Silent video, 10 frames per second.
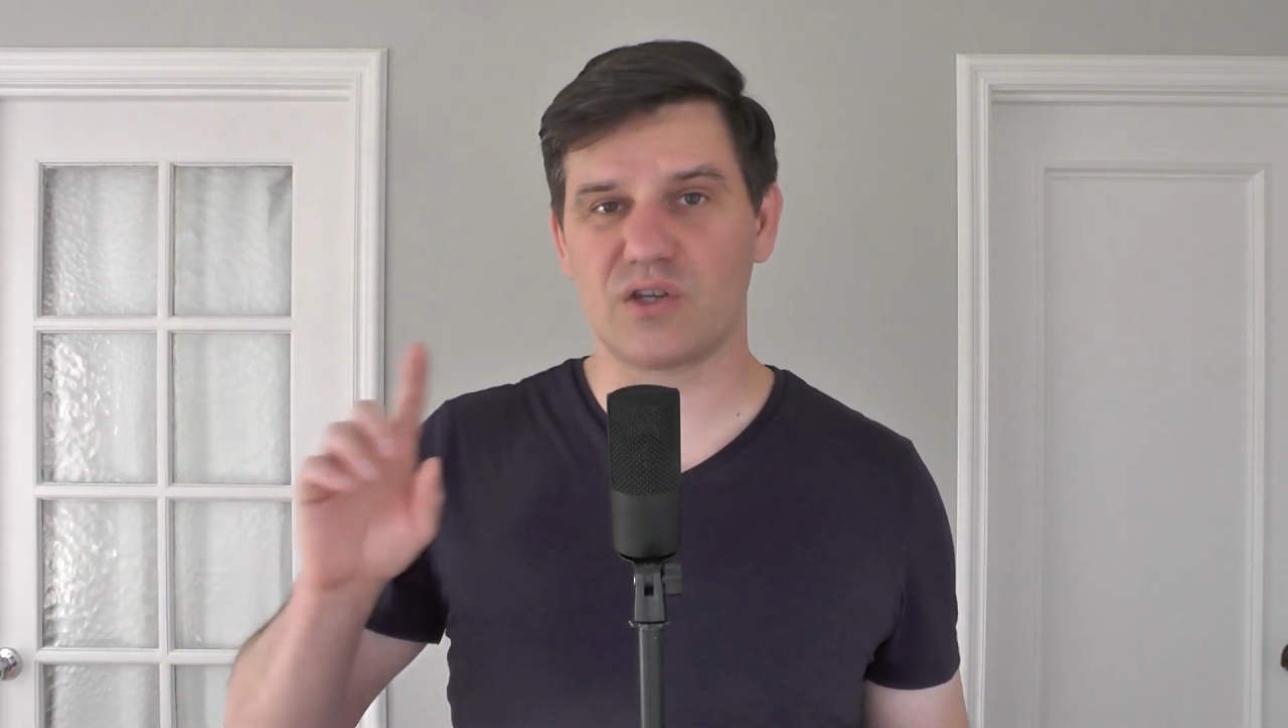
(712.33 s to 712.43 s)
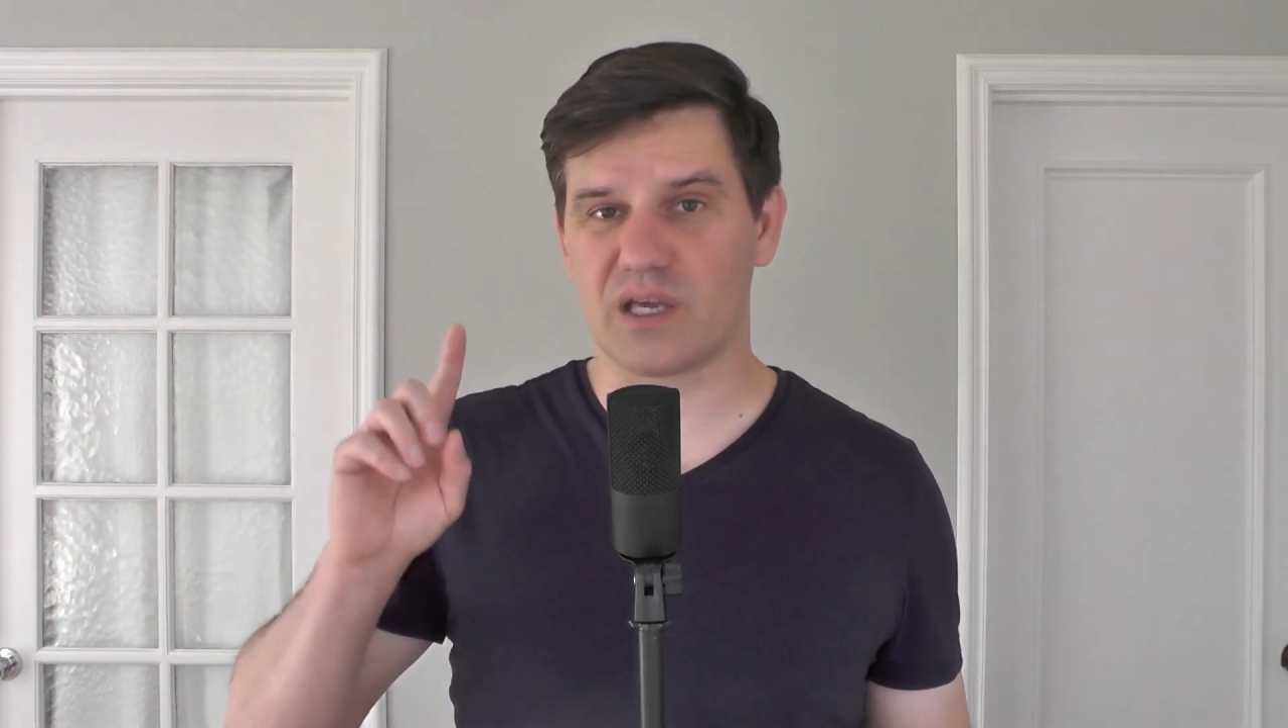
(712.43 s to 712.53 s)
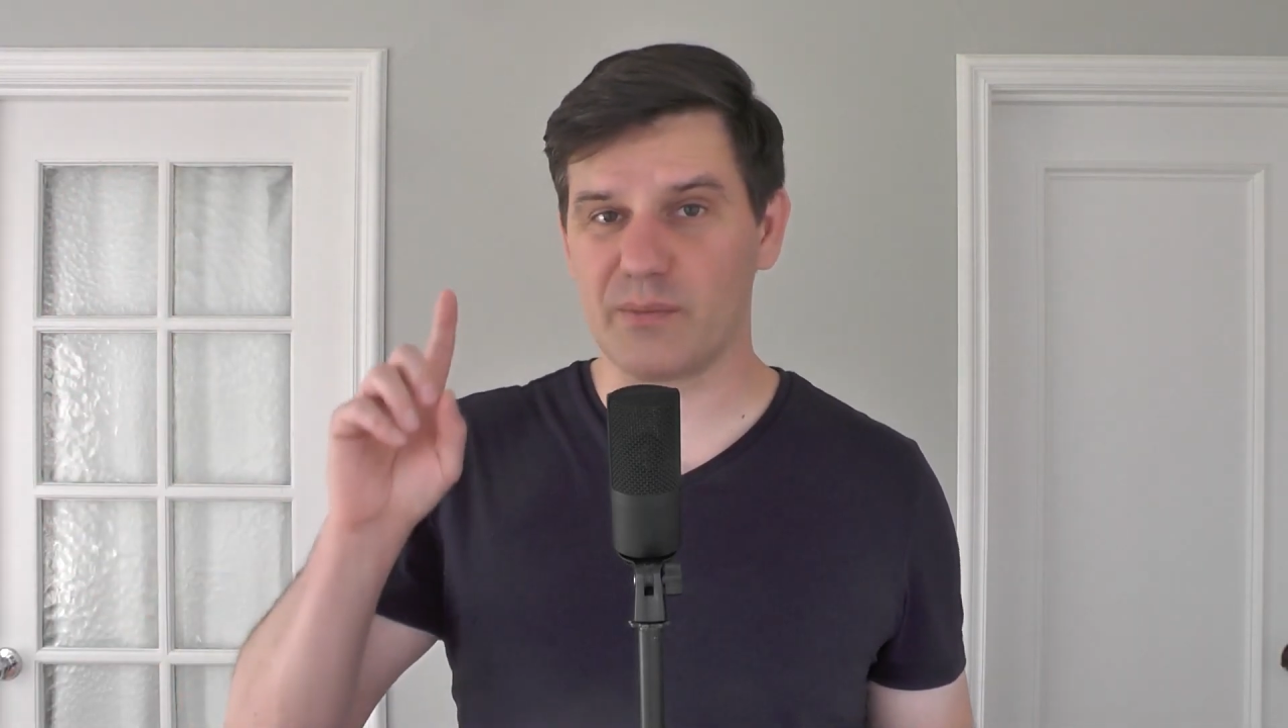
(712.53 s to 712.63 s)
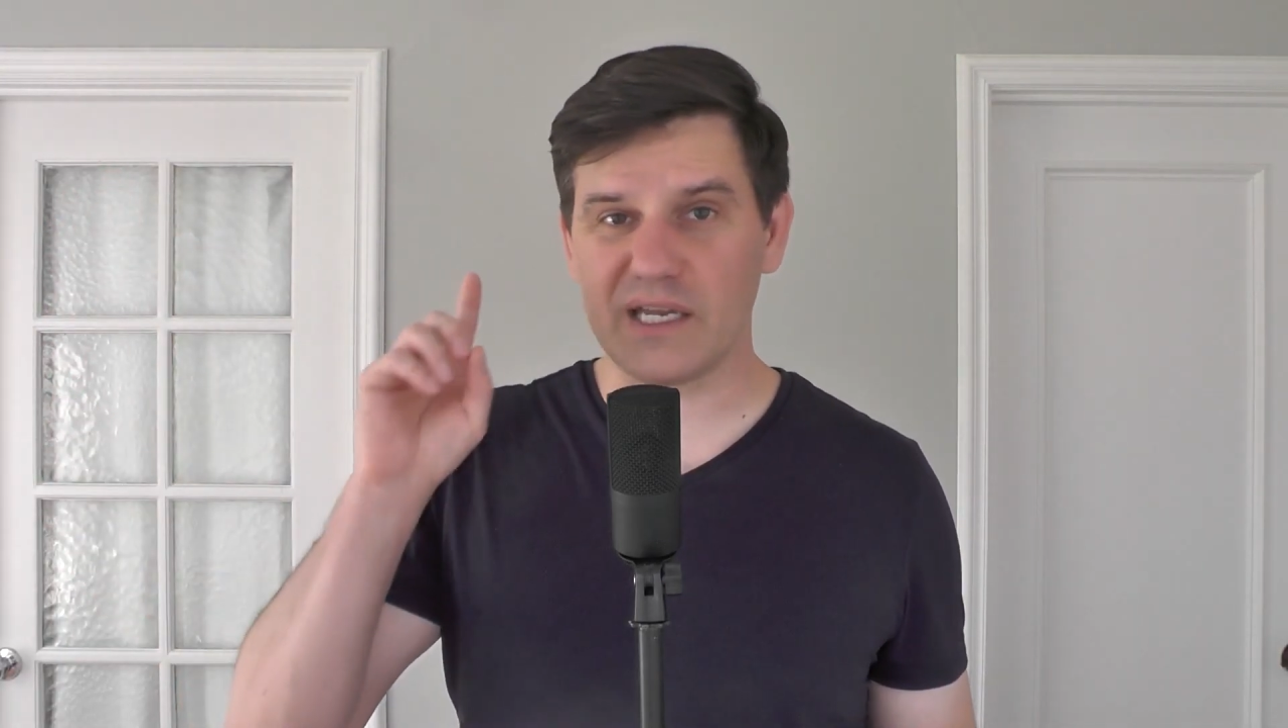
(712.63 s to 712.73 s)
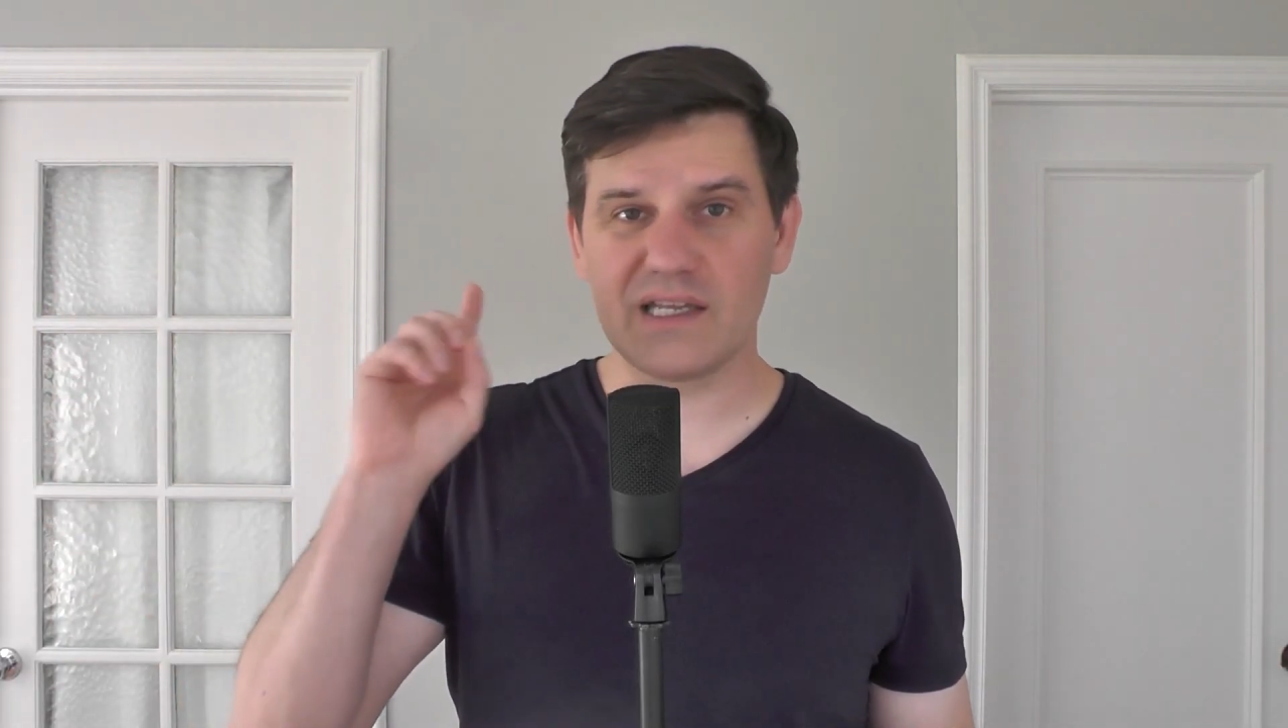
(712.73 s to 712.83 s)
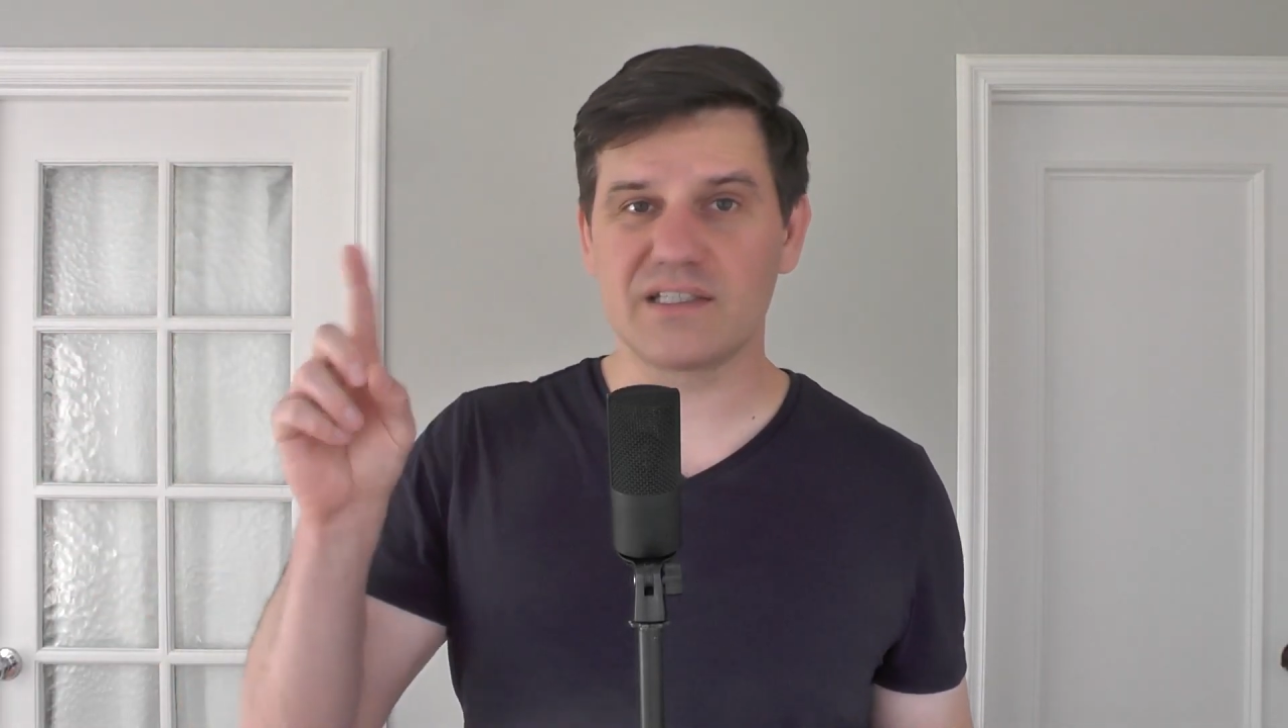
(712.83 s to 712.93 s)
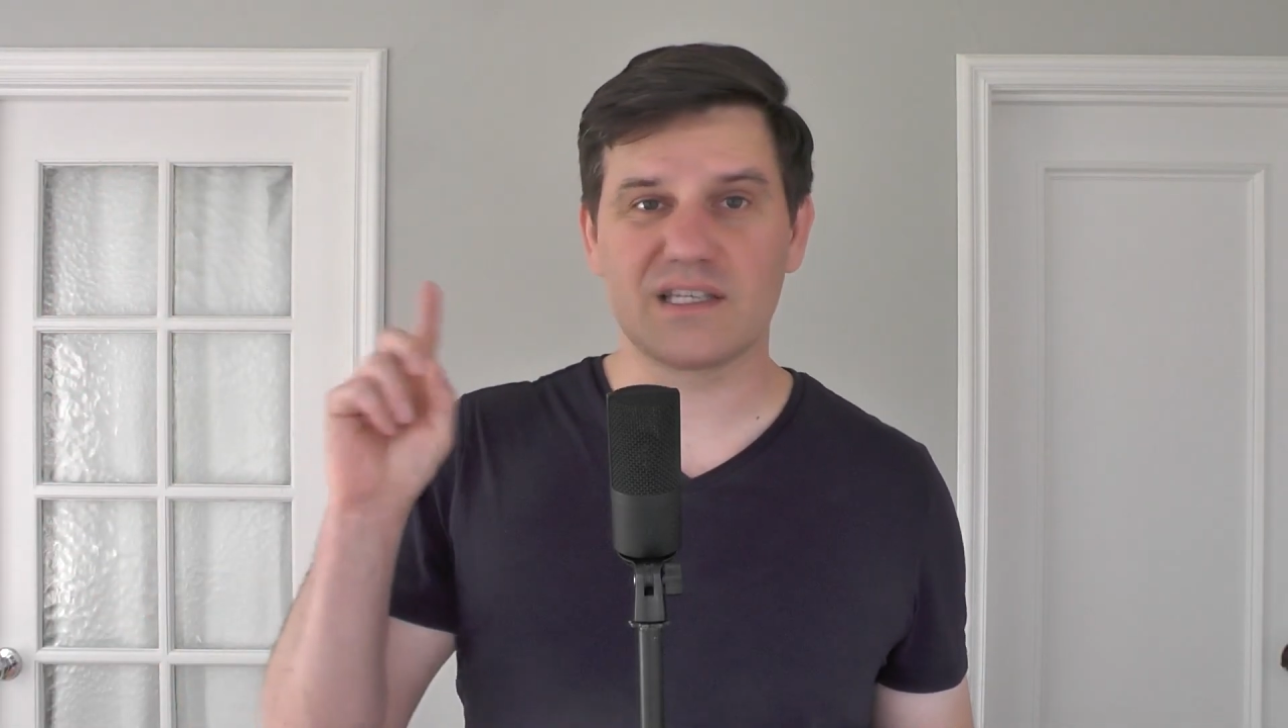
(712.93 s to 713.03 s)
the comedians